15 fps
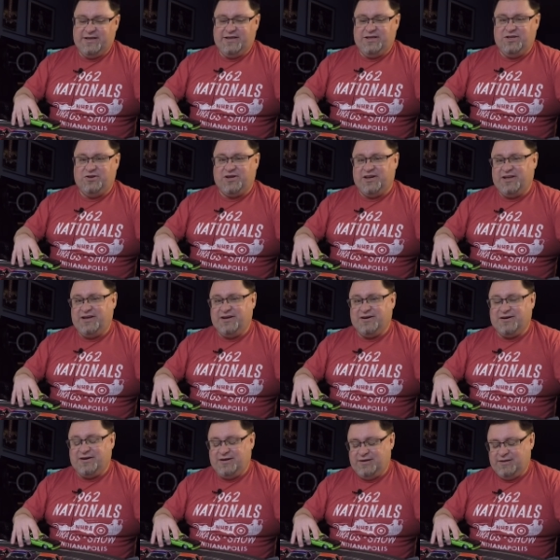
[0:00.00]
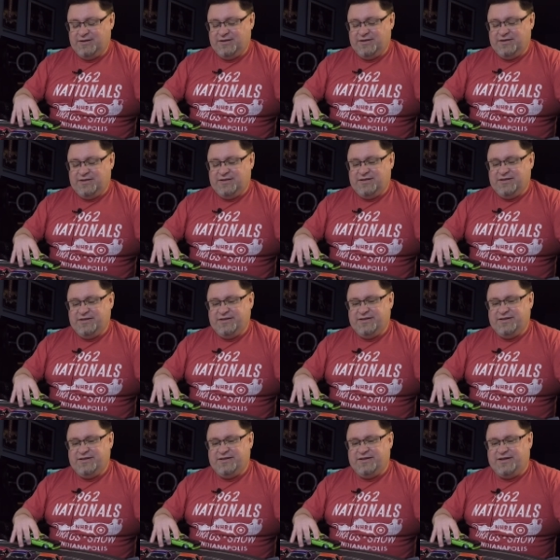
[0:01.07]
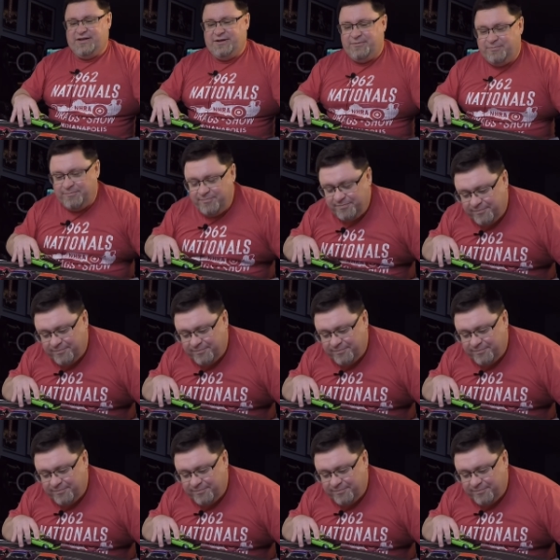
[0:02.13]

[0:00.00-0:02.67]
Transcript: You can hear the